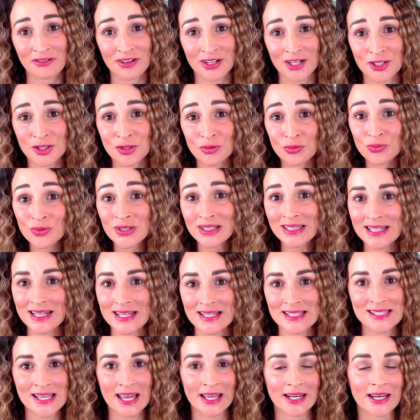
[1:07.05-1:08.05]
And it's really
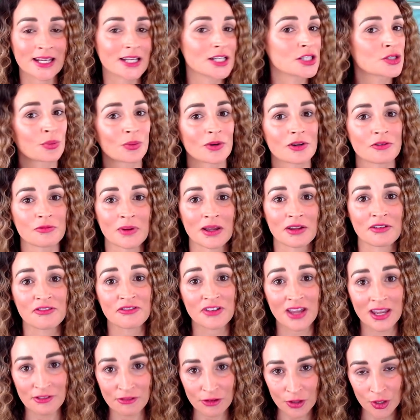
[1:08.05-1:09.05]
exciting. It's one of my
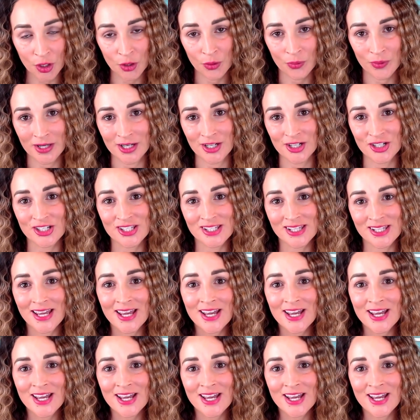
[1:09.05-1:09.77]
favorite careers.